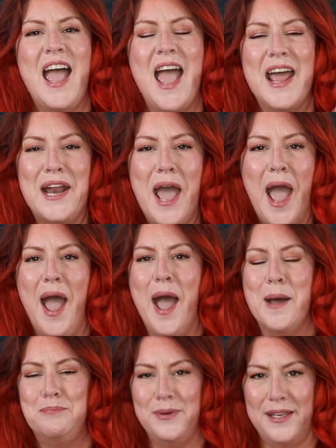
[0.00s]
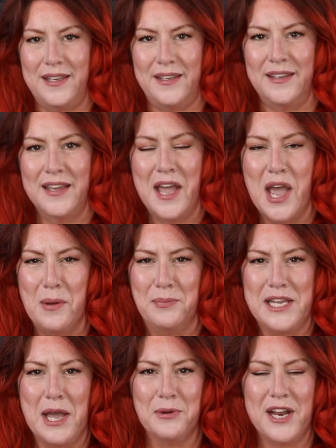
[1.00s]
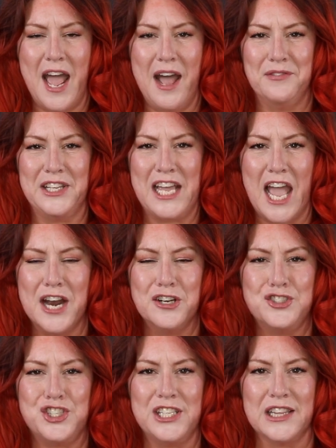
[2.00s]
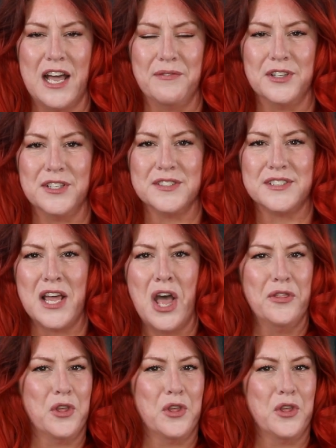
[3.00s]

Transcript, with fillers: and happy and be able to have the energy levels,